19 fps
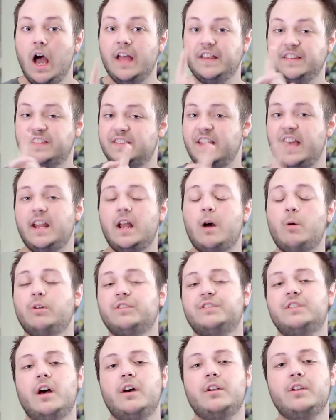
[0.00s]
Instead, I
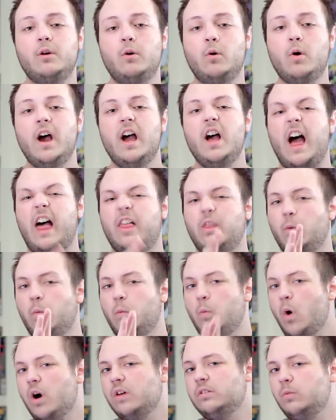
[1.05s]
will tell you the
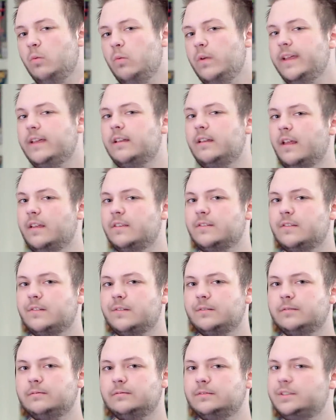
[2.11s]
one
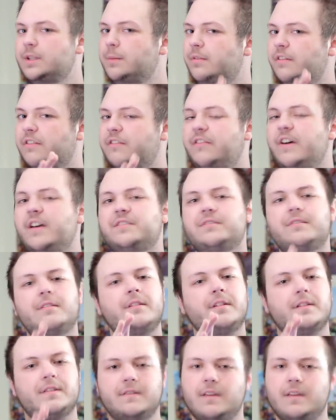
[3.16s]
weakness to Professor